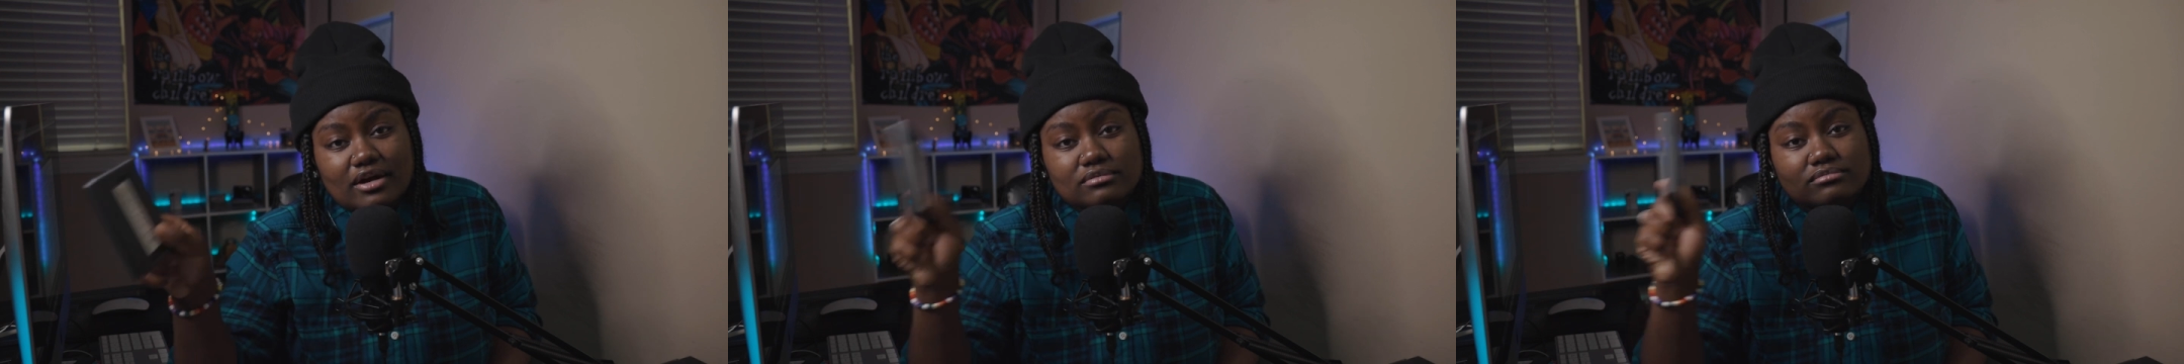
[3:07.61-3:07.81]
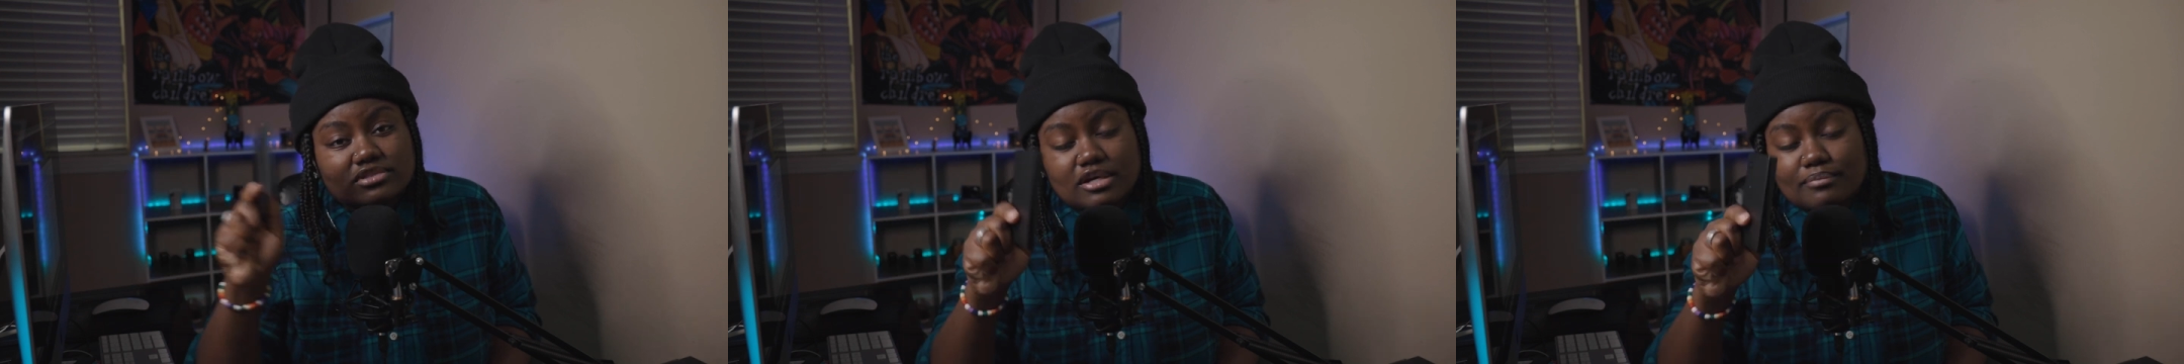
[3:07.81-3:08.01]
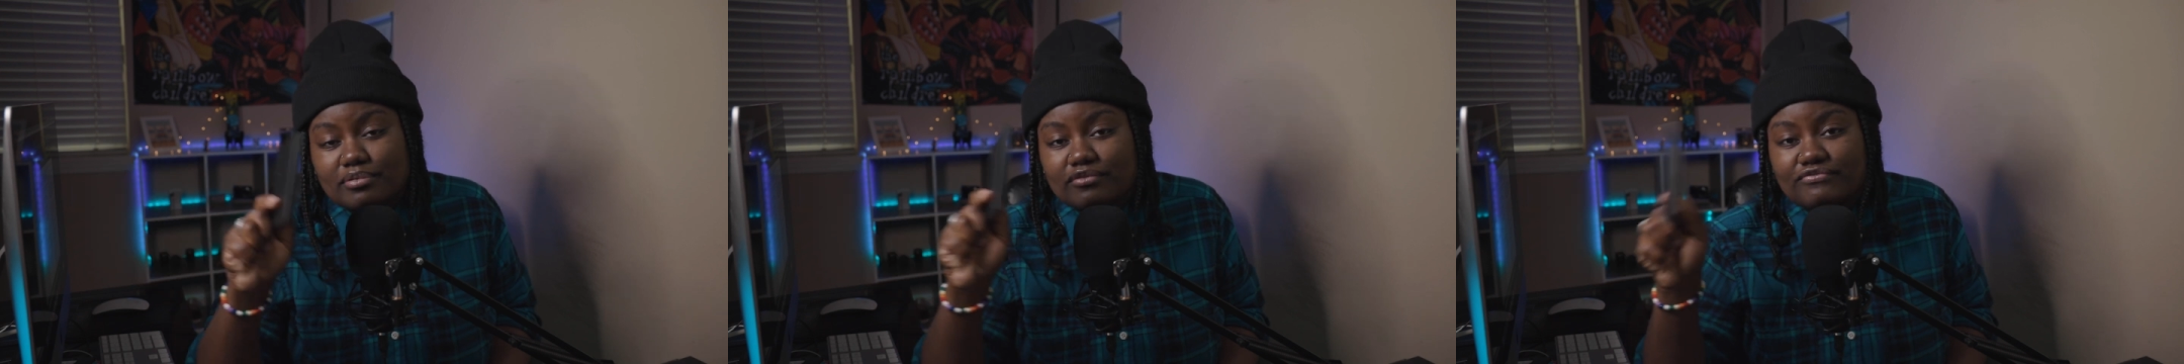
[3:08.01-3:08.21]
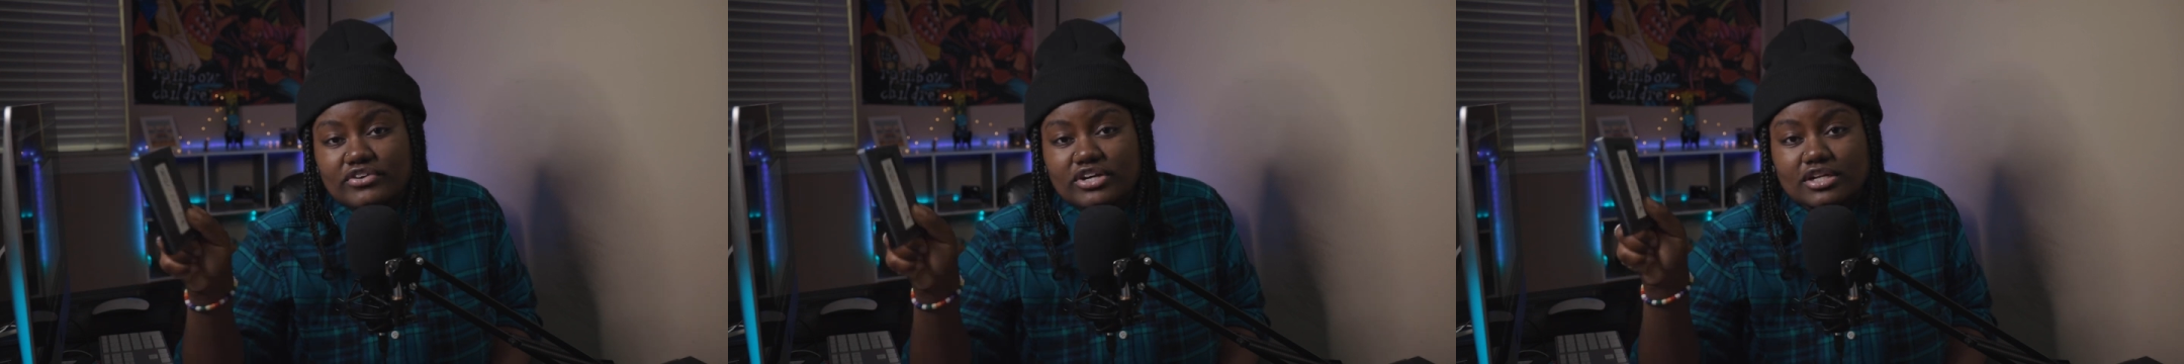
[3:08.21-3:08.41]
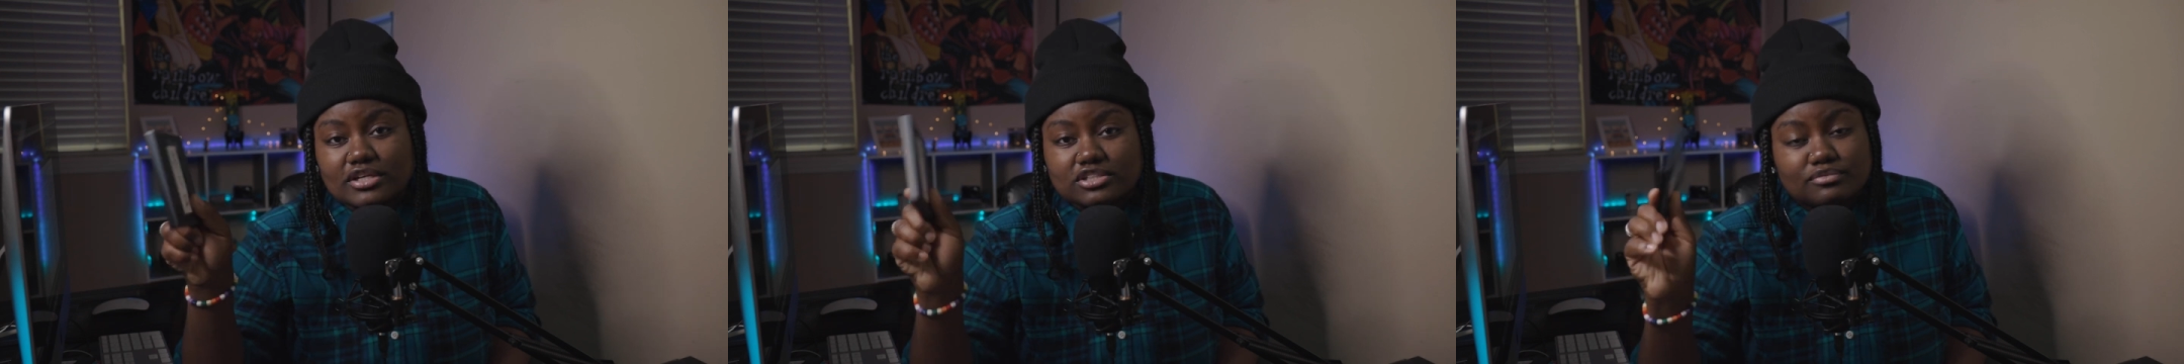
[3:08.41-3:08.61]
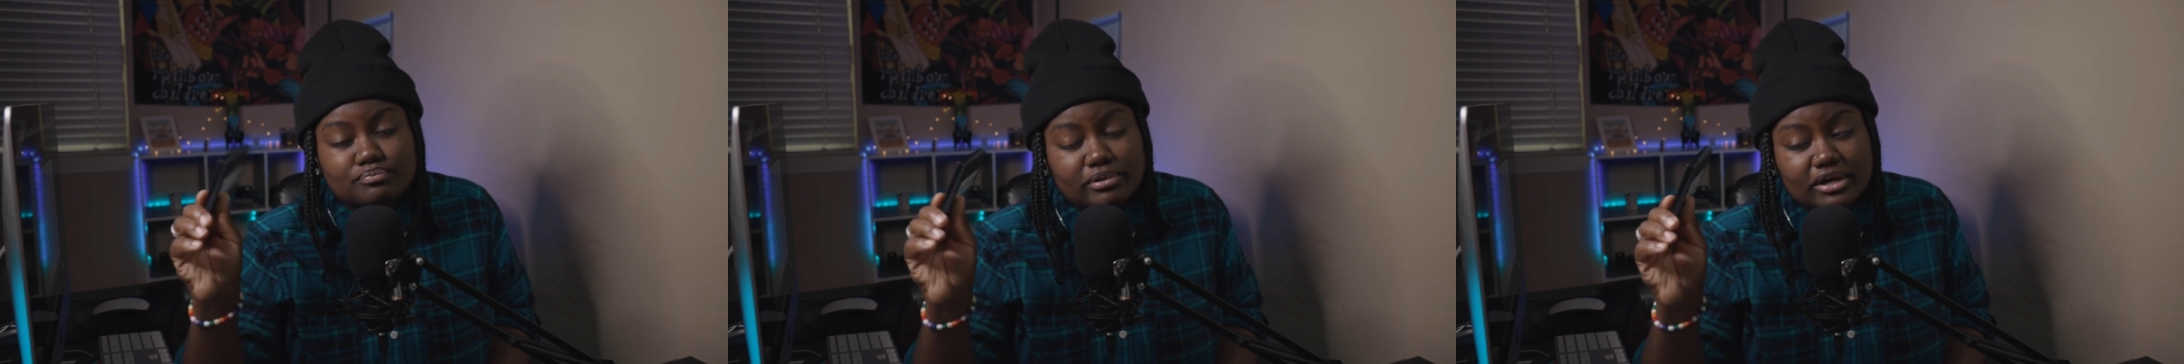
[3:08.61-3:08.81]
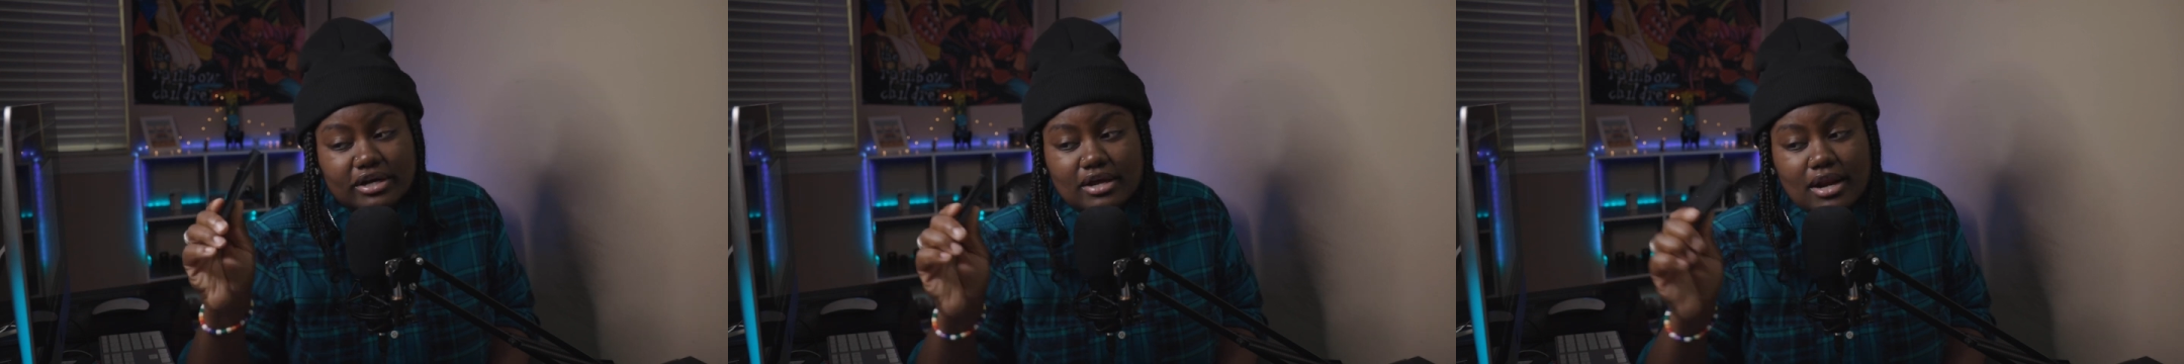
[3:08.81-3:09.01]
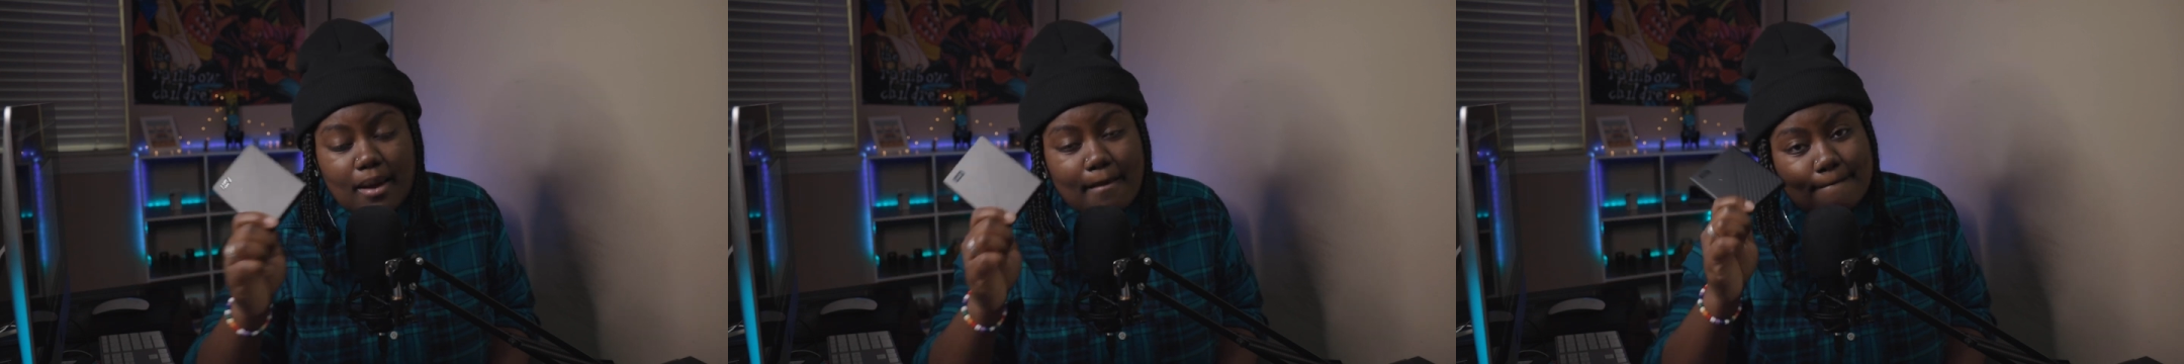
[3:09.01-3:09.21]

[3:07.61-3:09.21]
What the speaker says: dumping footage, but